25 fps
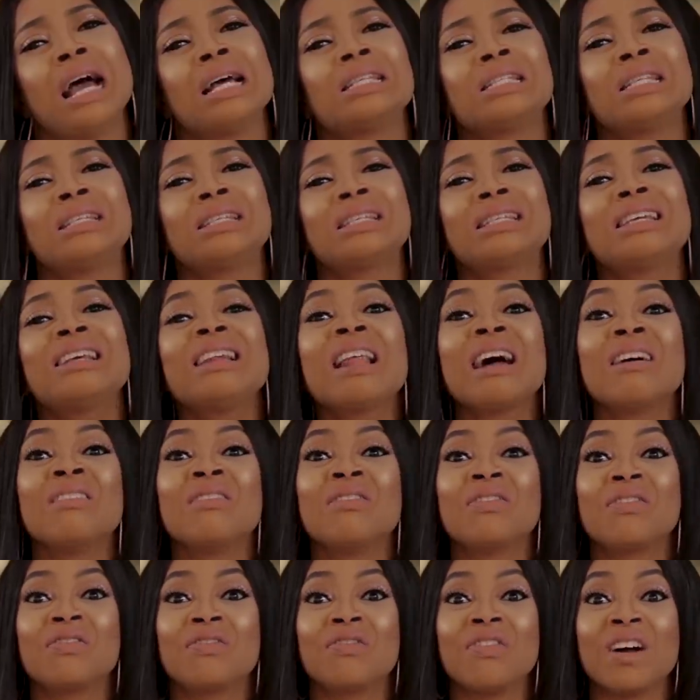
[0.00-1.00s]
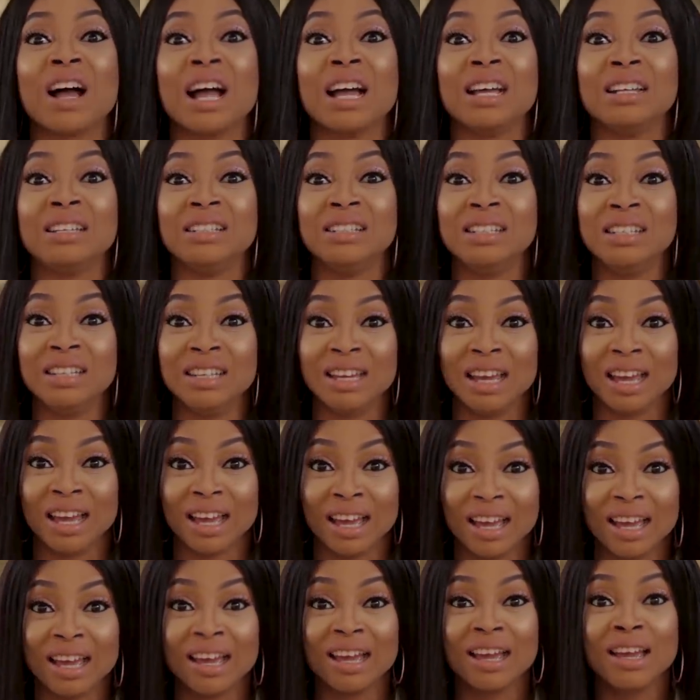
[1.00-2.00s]
As in, kill and
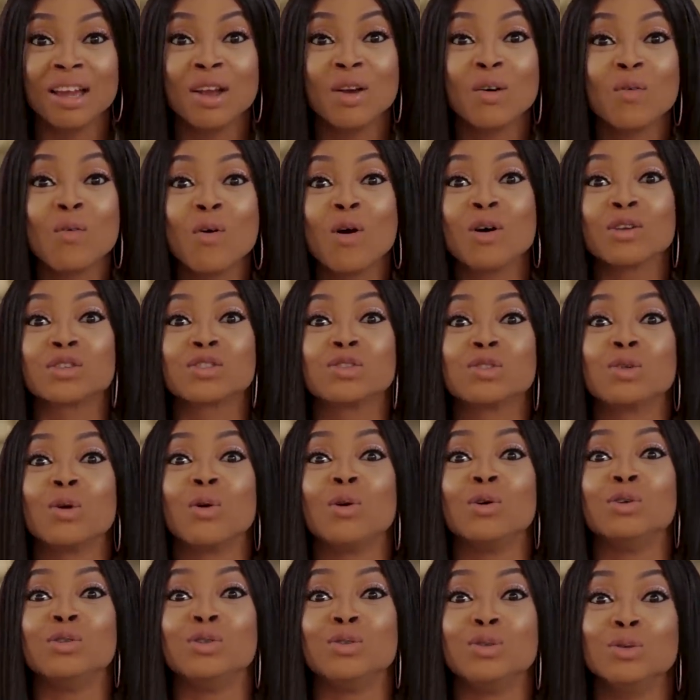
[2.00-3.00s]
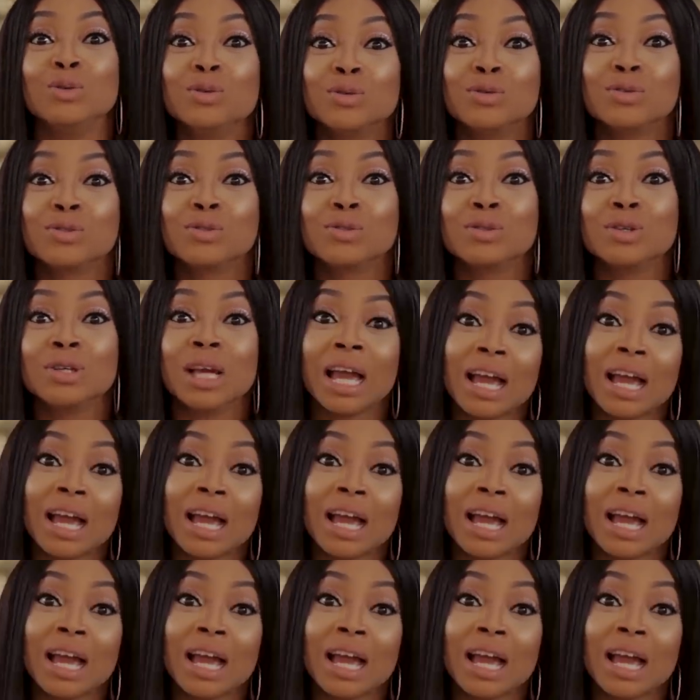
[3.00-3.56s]
funny, what's your use?